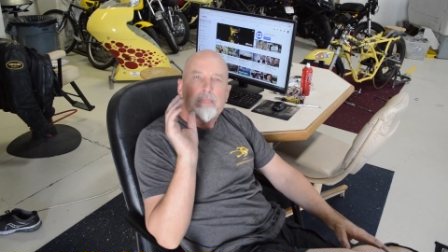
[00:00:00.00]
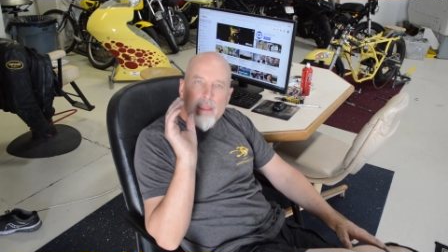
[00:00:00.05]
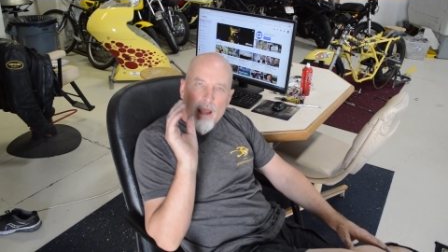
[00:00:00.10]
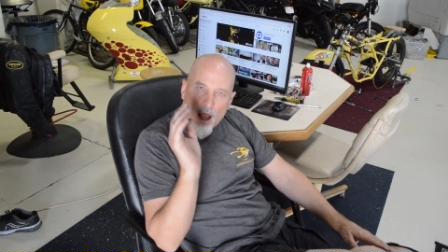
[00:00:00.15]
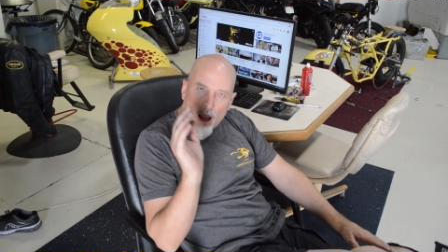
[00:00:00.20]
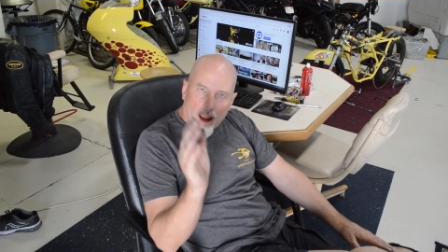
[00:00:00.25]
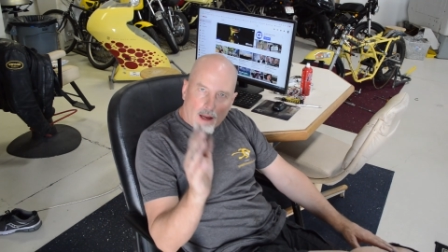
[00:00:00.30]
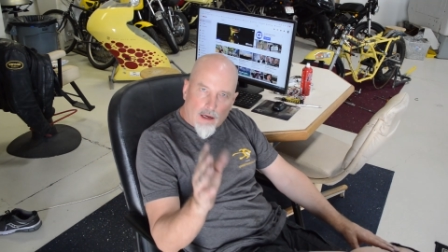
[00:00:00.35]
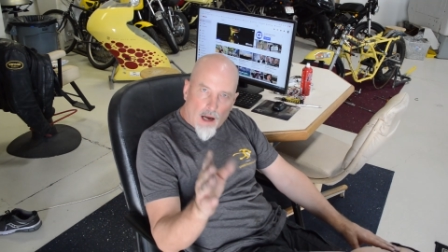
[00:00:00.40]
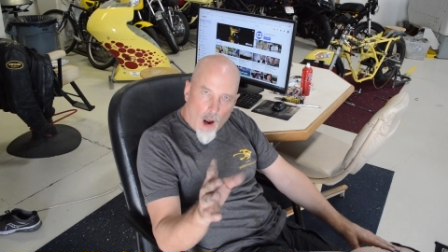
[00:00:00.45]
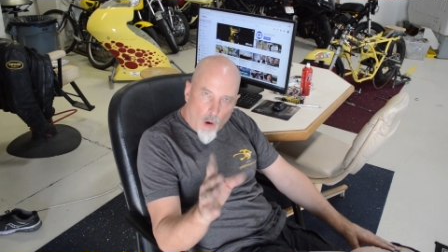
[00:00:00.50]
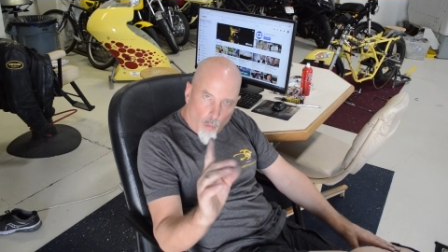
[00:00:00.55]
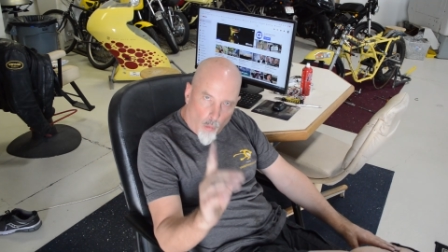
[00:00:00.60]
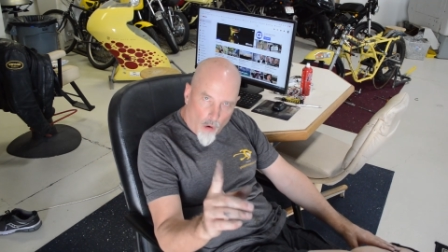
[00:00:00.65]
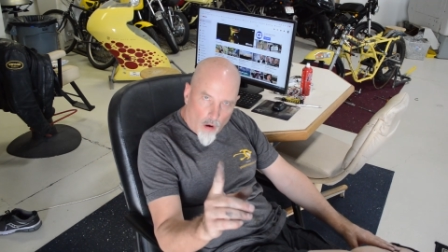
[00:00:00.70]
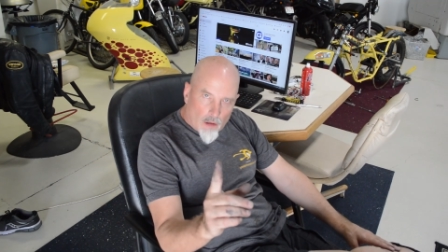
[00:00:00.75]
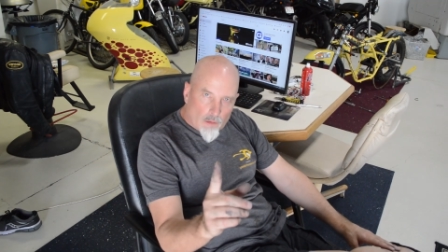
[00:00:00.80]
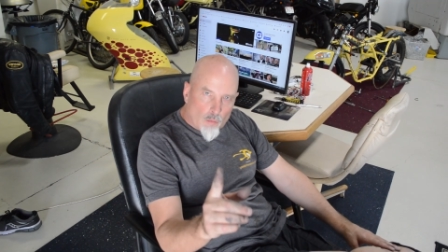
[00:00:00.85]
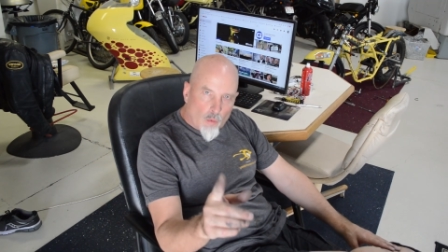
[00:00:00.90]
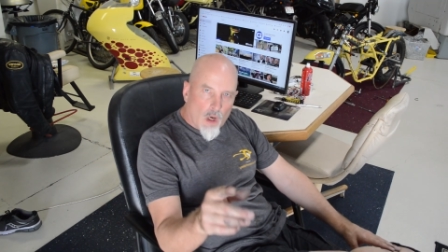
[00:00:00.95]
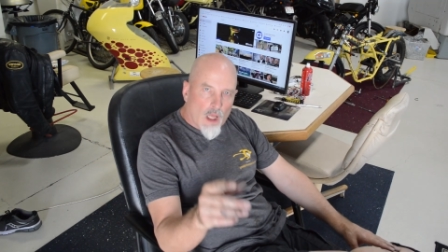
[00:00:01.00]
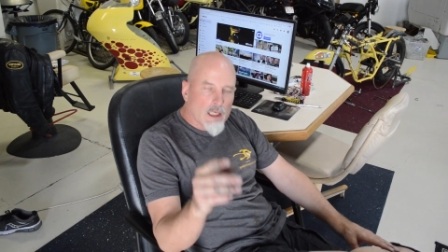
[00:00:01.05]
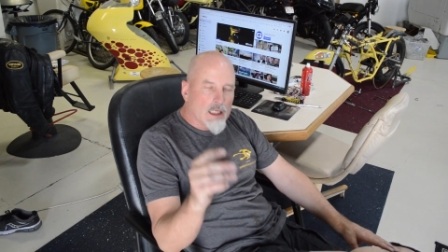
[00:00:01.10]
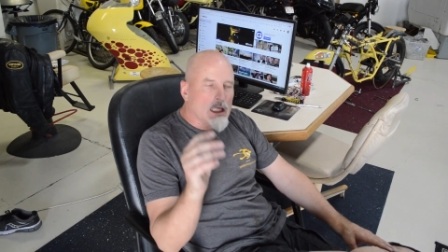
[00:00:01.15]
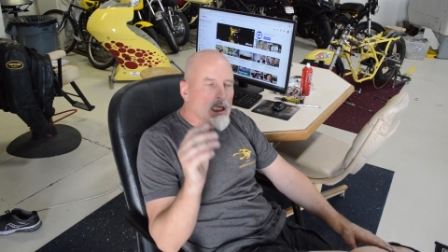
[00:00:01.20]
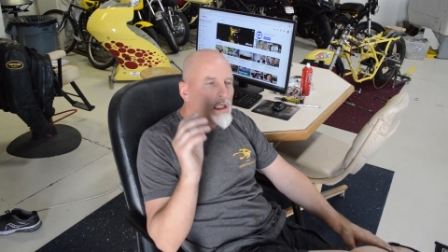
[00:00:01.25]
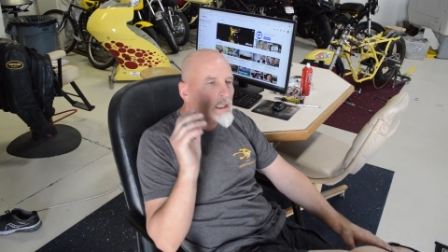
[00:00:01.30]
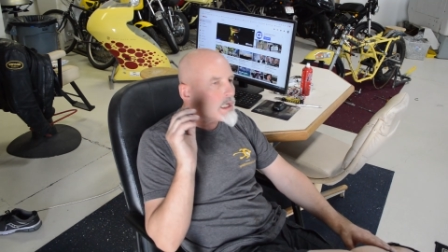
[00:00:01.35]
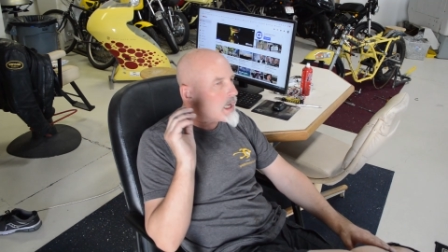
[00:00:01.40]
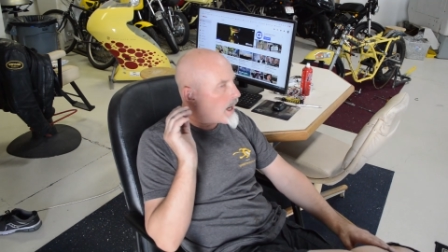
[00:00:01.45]
I got one run
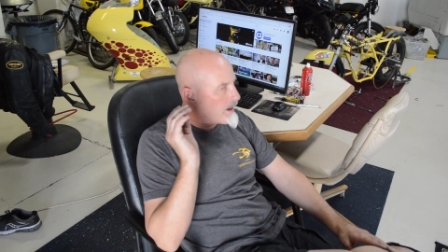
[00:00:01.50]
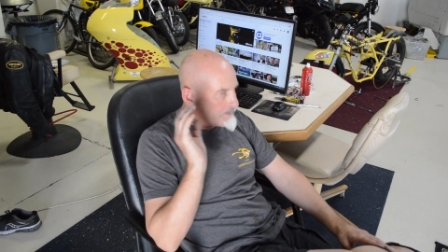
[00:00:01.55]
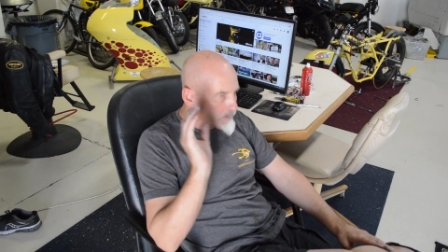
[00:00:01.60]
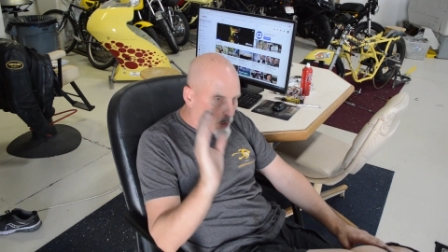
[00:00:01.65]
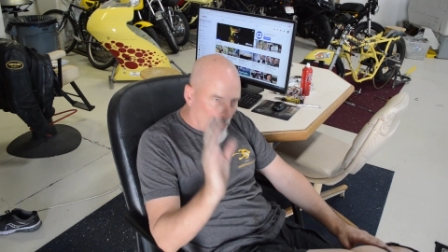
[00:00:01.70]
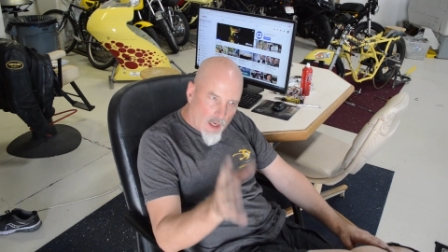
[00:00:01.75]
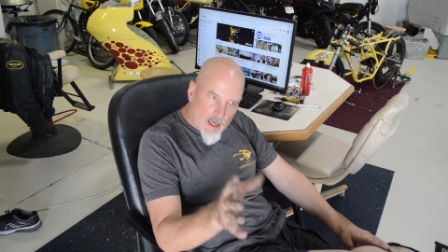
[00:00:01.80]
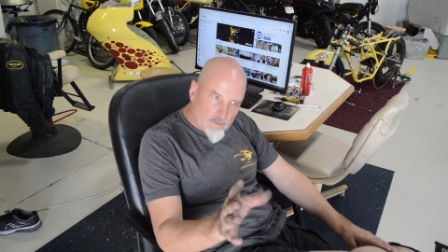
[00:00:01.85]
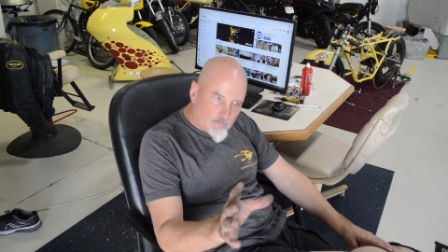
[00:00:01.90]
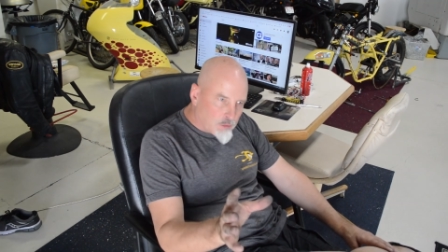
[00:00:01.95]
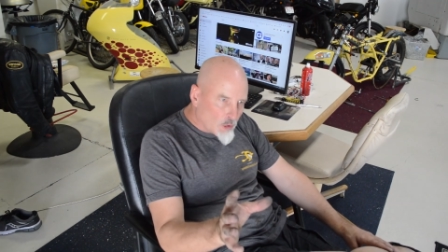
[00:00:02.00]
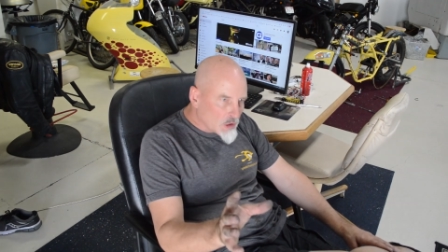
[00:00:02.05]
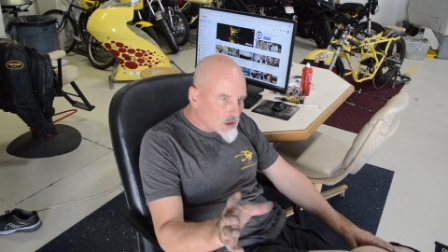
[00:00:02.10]
in. I'm grateful